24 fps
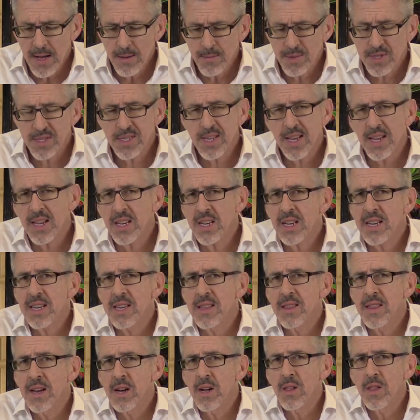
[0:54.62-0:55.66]
Secondly,
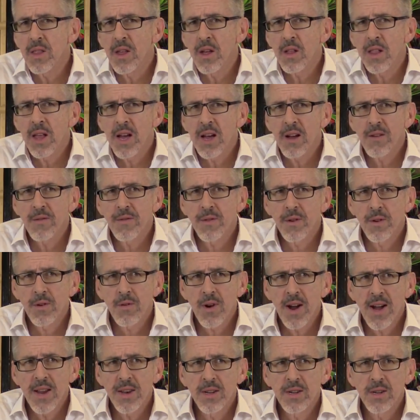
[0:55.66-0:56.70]
they'll have
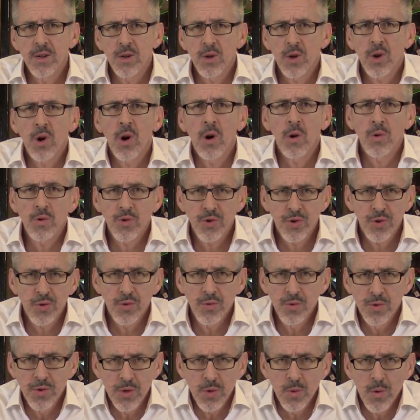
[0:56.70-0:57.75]
greater cultural
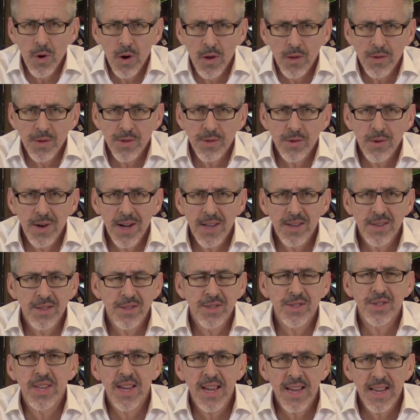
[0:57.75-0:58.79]
nuance or
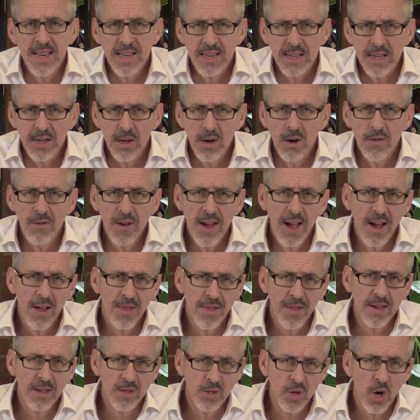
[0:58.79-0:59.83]
understanding of how
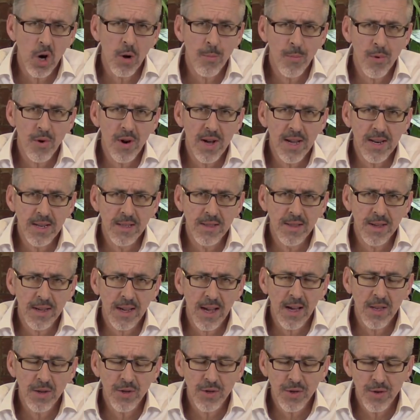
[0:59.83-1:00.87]
things operate in the
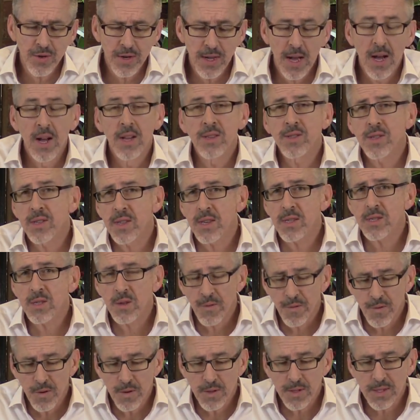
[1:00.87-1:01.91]
country. So that's the
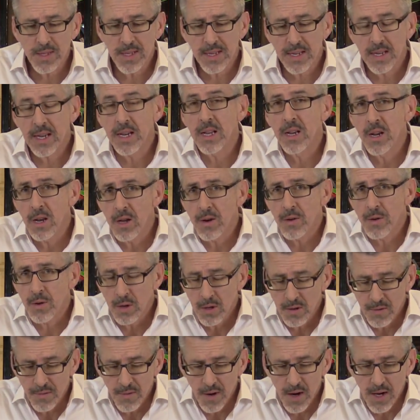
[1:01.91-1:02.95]
first thing, get
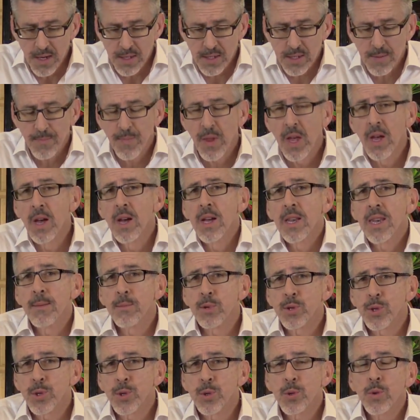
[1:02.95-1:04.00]
local advice.
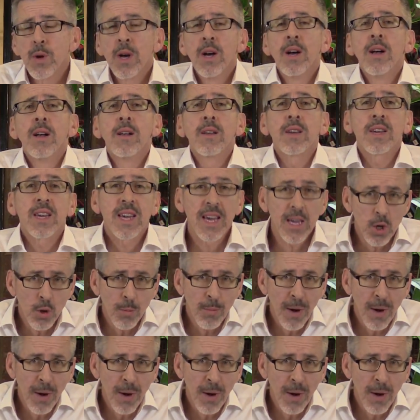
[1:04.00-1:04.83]
Number two, get your